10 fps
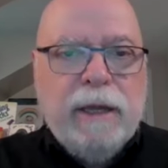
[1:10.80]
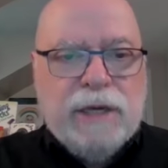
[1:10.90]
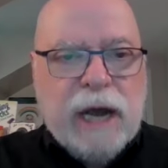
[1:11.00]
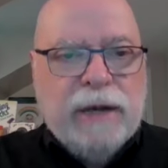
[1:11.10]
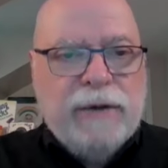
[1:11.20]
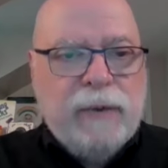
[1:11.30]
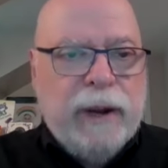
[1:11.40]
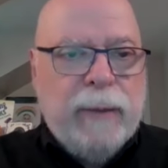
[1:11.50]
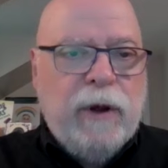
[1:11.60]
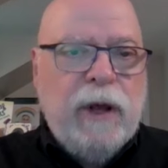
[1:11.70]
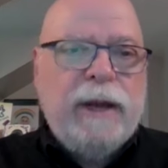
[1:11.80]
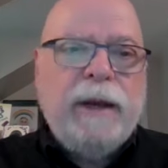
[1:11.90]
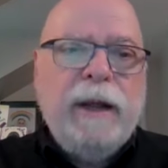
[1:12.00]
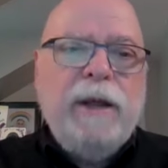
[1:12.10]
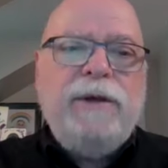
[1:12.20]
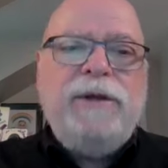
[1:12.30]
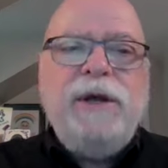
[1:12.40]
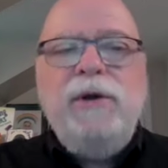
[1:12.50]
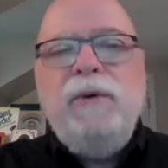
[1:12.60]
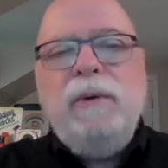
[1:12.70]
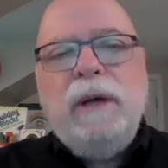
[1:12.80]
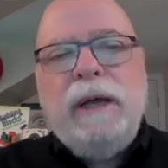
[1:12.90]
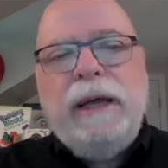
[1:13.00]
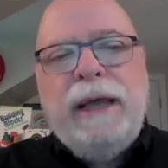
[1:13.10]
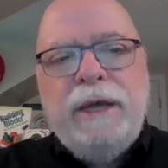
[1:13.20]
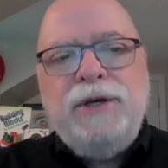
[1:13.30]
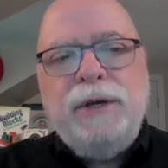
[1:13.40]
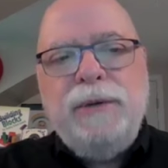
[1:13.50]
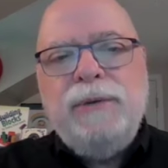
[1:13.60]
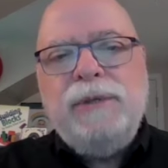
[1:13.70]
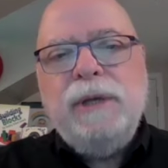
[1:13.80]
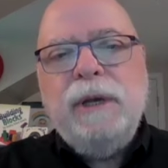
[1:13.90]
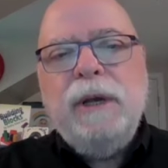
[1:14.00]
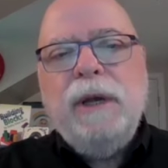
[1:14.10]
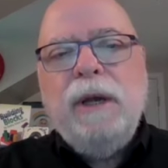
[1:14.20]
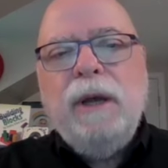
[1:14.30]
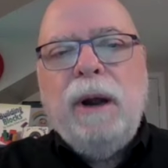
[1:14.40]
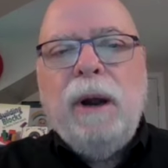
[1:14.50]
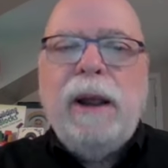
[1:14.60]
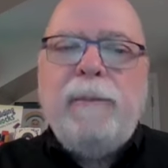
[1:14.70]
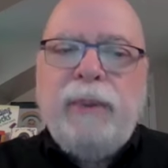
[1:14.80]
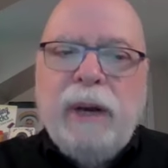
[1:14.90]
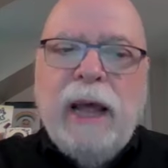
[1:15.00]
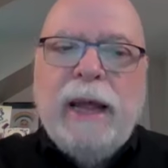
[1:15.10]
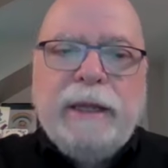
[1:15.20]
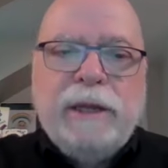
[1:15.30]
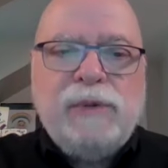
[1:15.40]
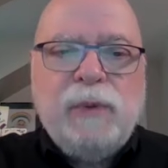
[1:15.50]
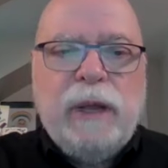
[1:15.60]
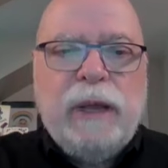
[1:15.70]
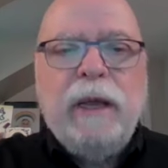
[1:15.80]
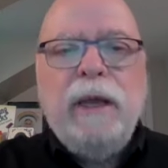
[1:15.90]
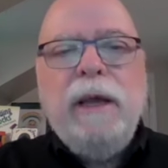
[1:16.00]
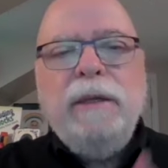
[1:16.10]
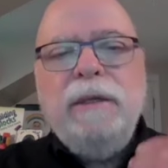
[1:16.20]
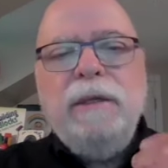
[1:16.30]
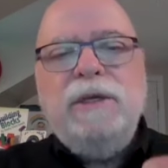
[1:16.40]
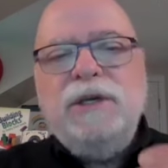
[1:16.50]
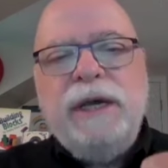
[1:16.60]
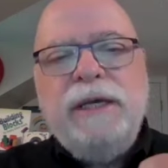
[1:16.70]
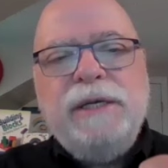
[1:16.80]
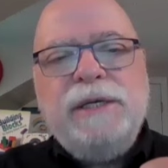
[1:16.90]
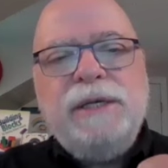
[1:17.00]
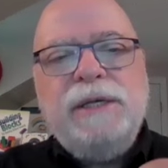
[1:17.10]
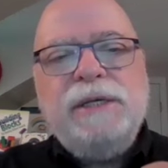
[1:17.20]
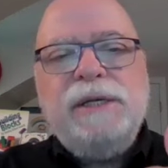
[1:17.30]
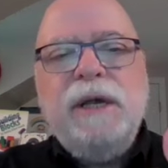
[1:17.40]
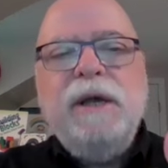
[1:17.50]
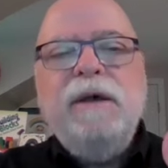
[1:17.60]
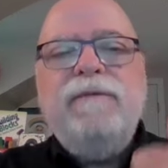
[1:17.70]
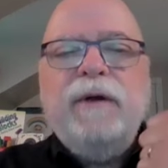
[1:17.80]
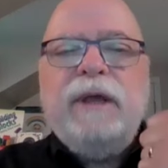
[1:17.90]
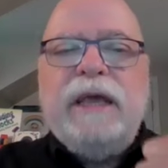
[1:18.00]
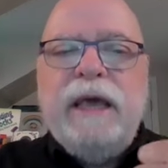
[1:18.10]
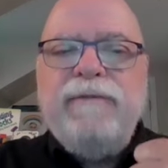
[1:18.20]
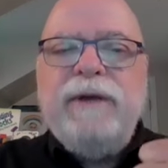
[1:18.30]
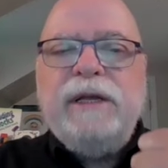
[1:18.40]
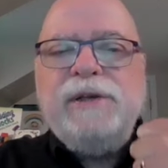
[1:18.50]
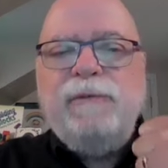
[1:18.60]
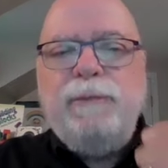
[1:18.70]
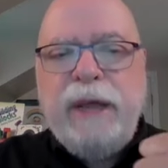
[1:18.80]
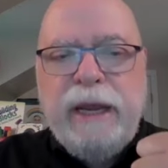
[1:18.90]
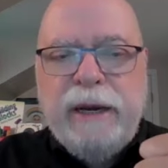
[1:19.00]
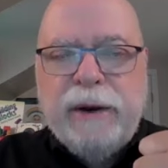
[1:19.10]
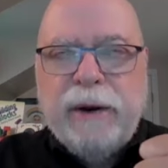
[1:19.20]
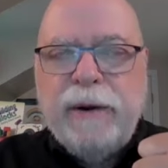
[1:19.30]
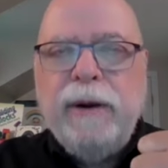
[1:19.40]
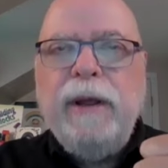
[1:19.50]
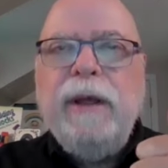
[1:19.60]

John 21. Two issues are at play this week. Jesus's forgiveness of Peter